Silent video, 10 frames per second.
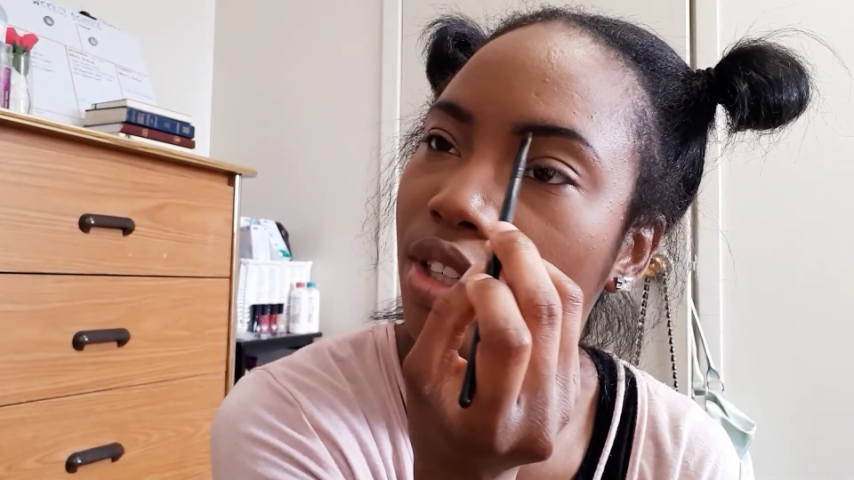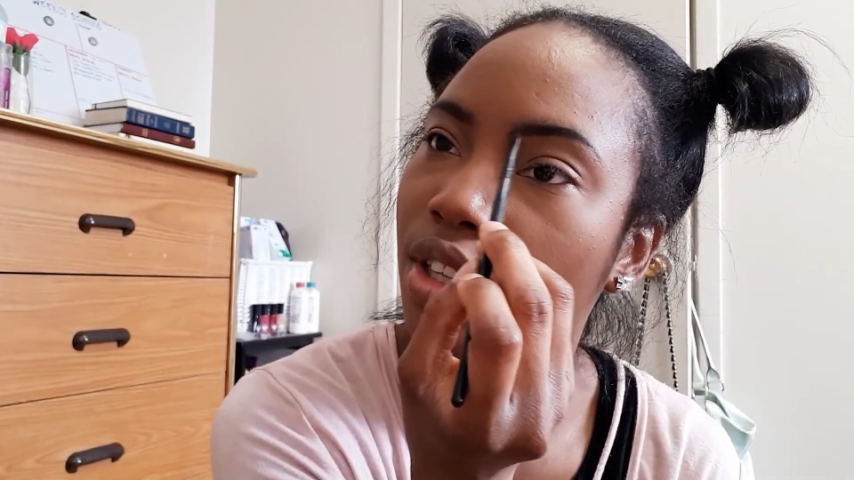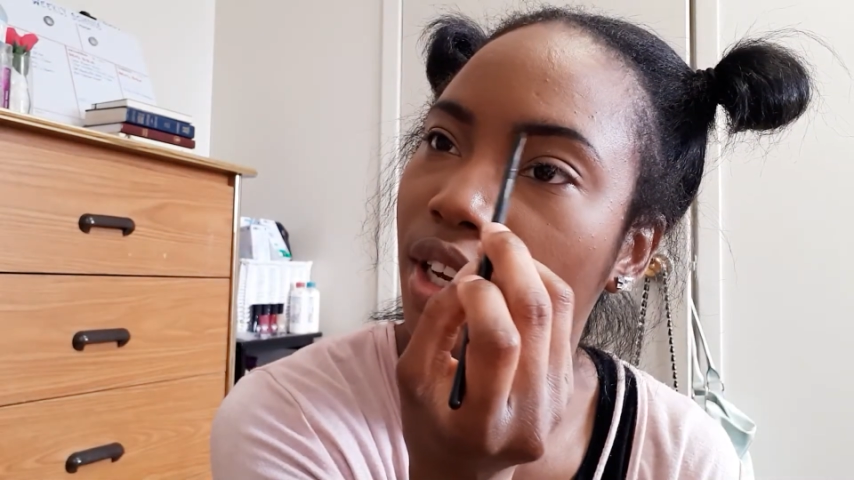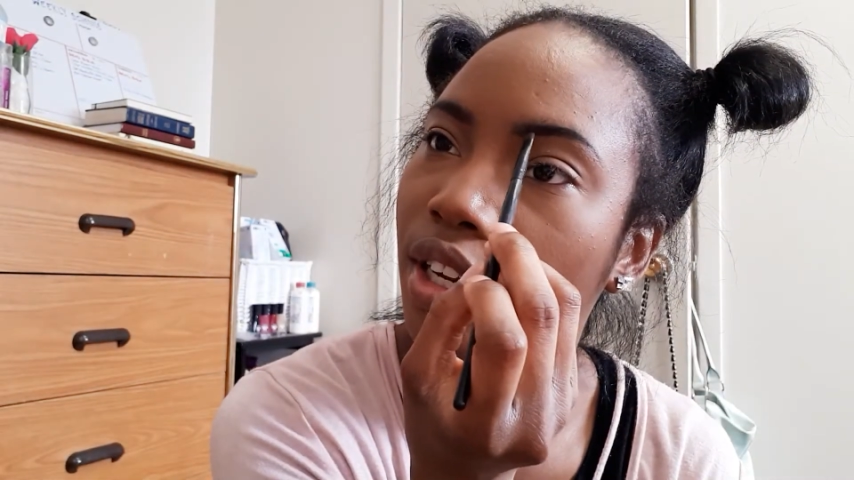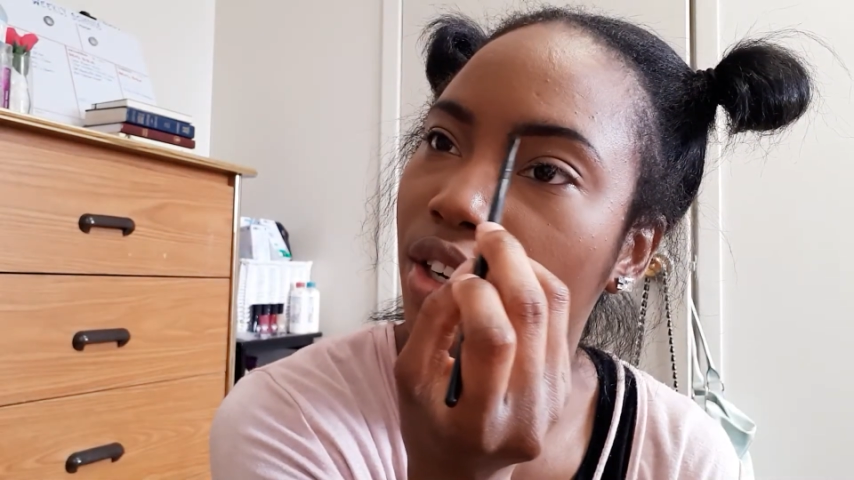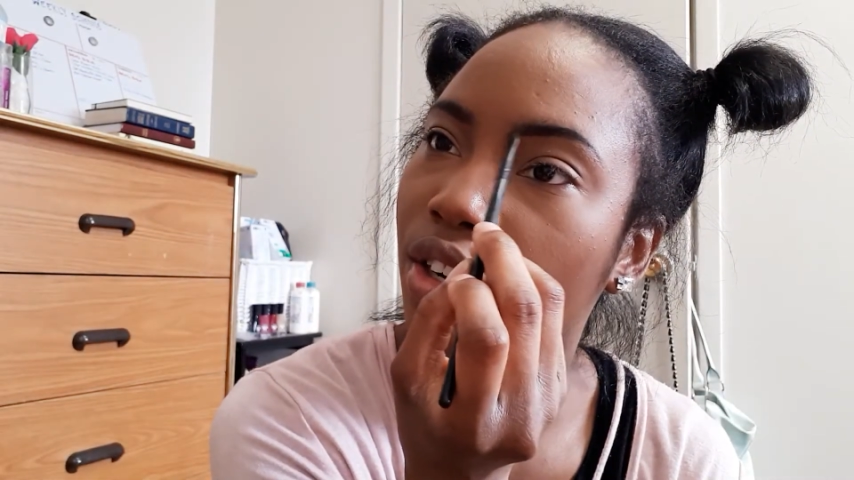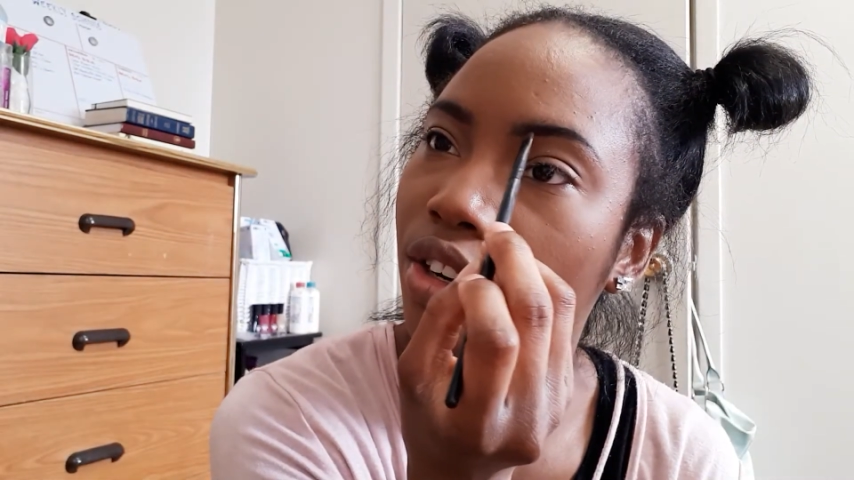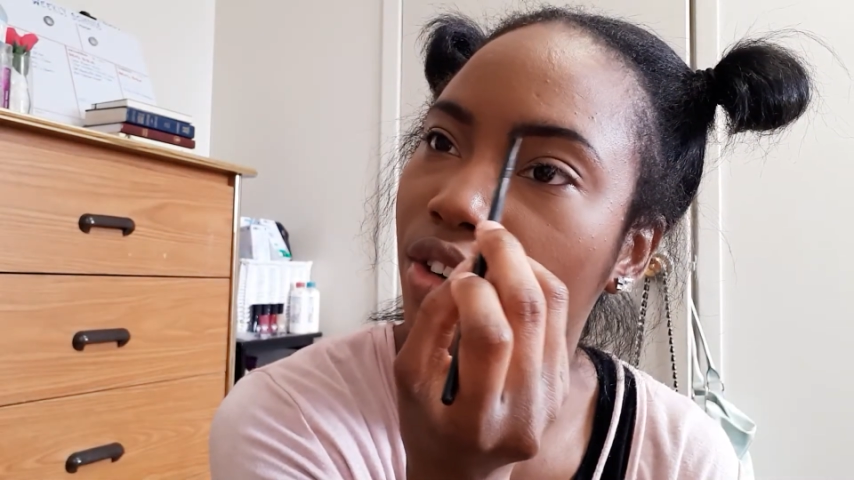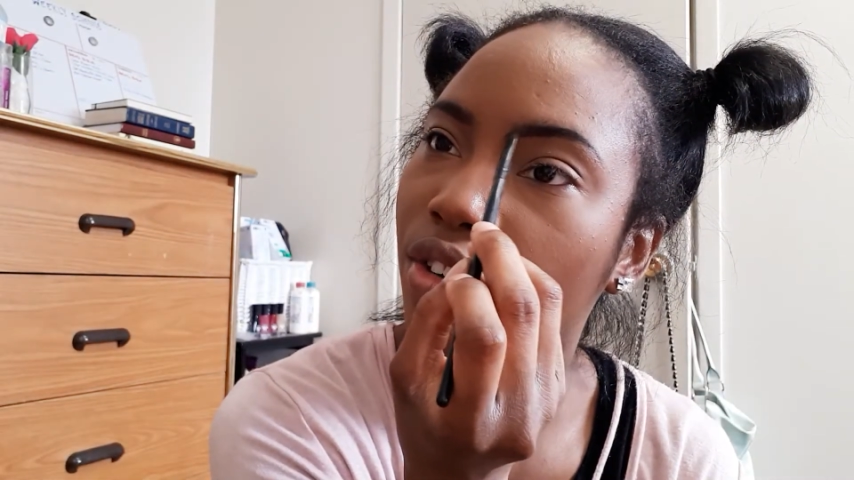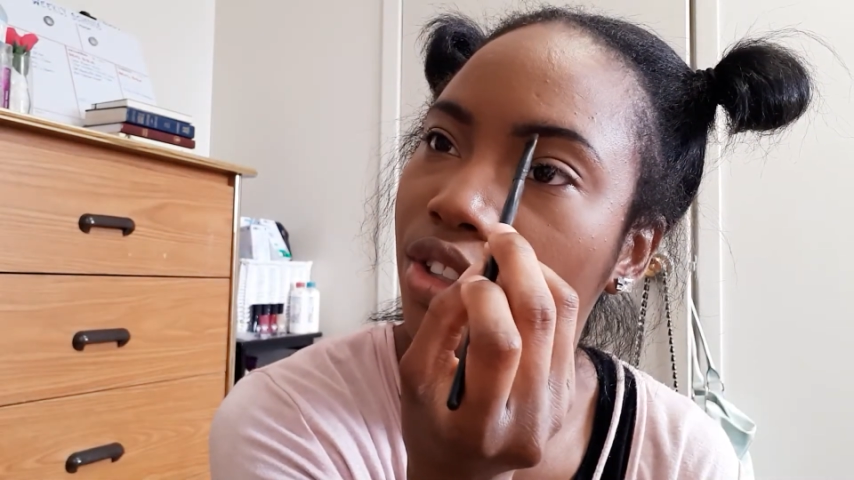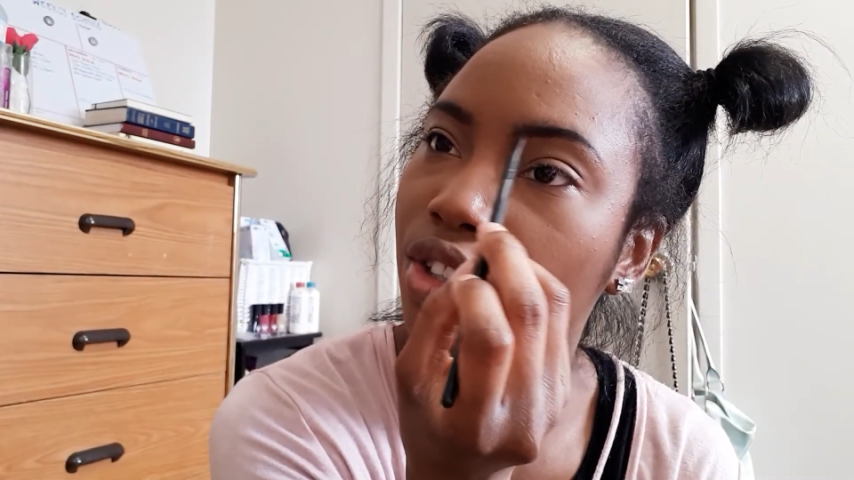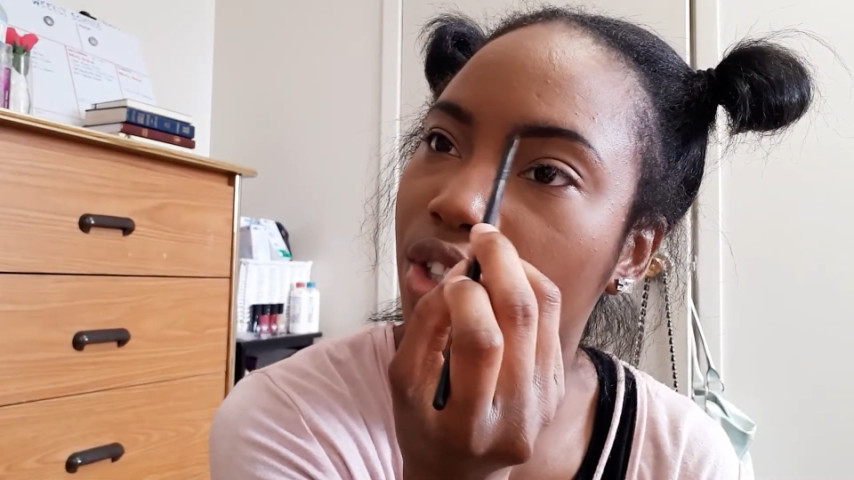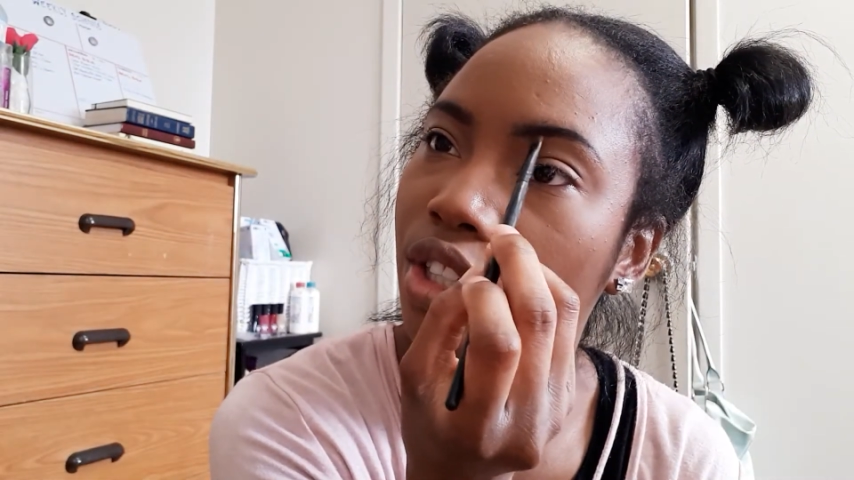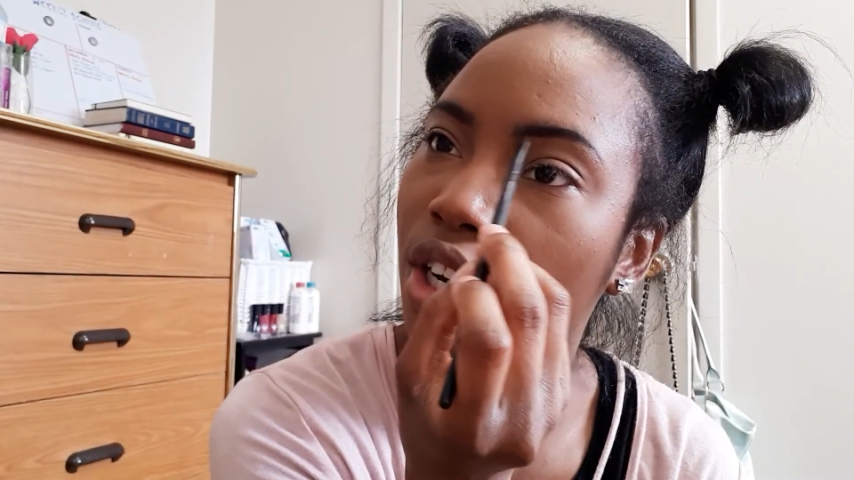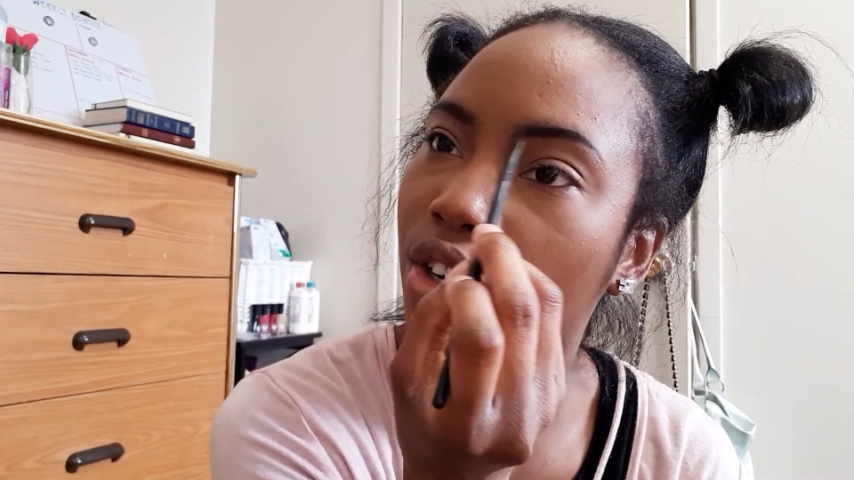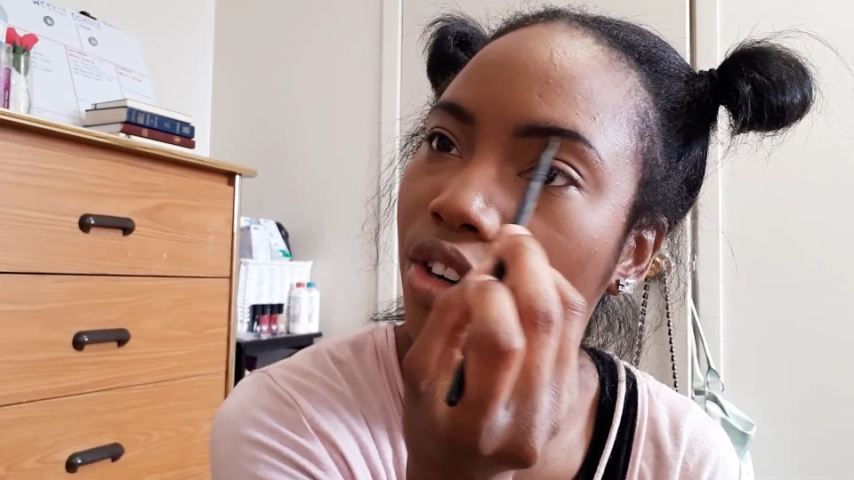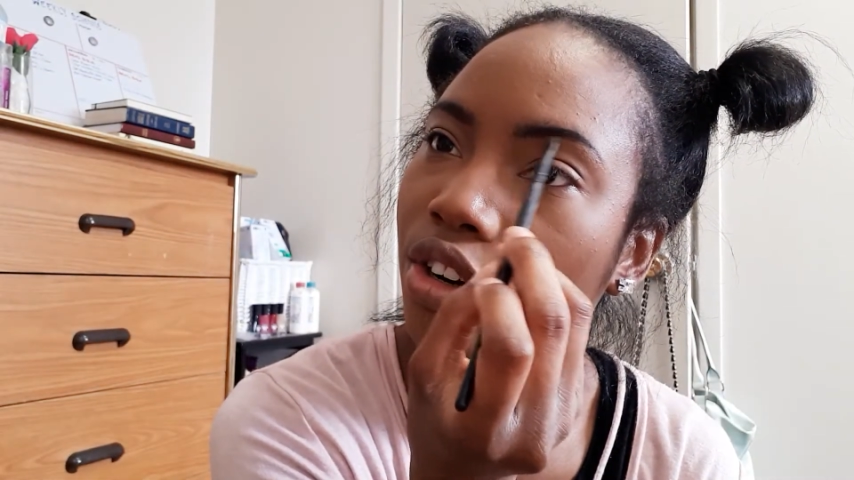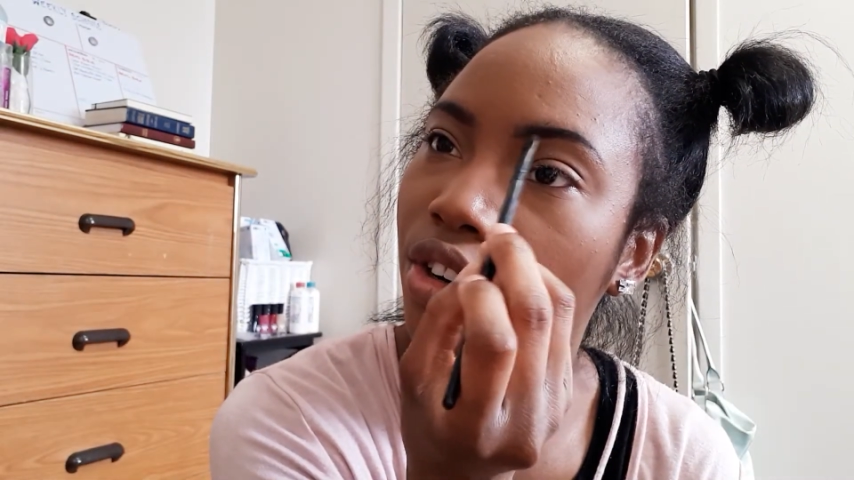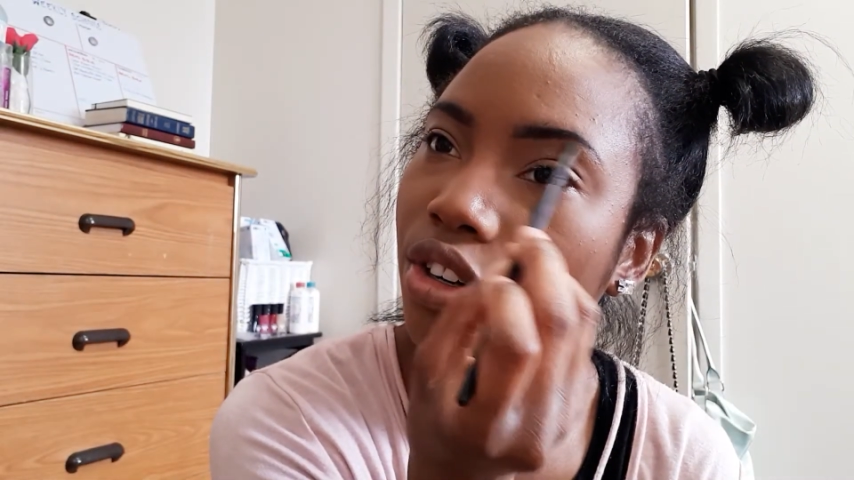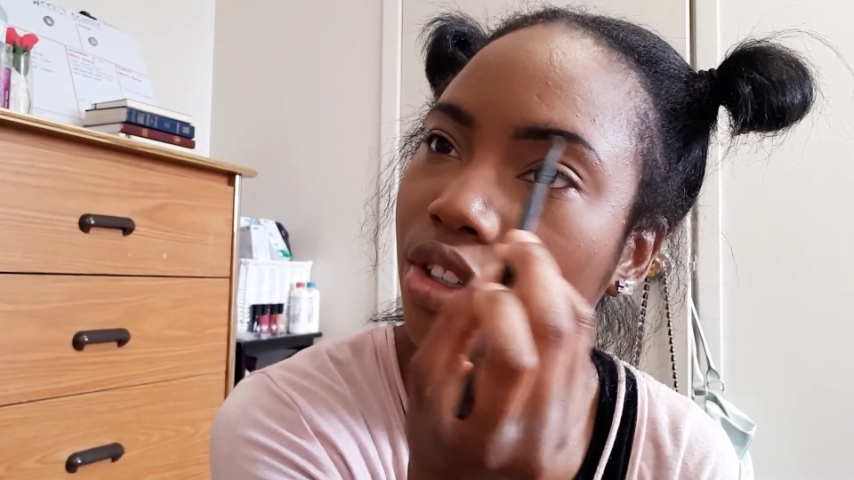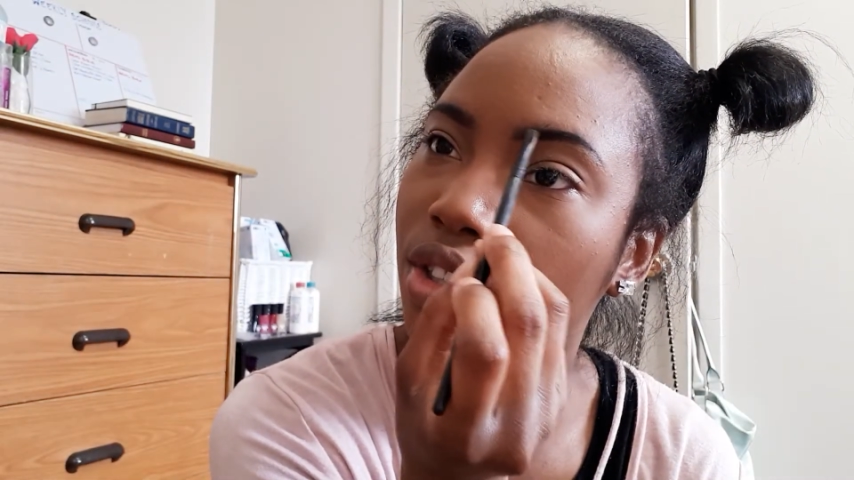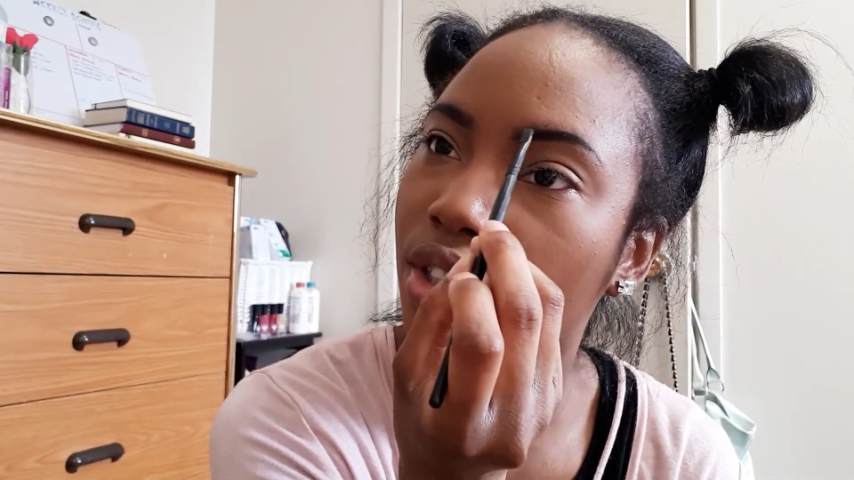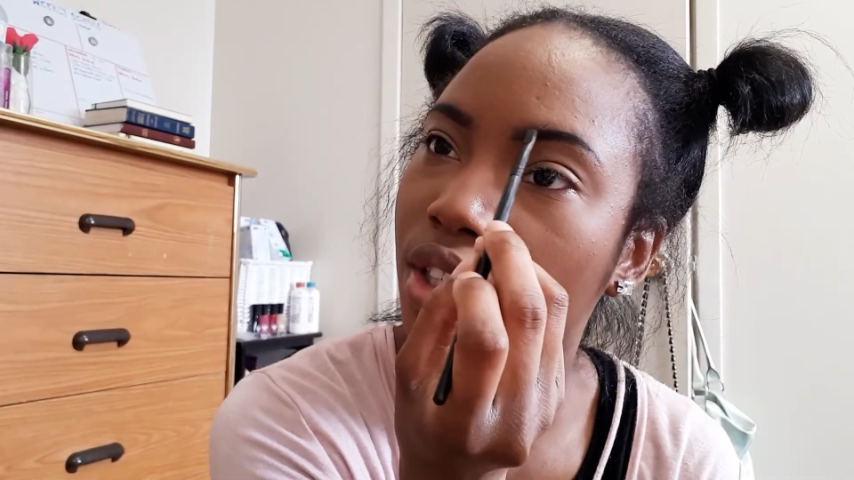that encourage younger girls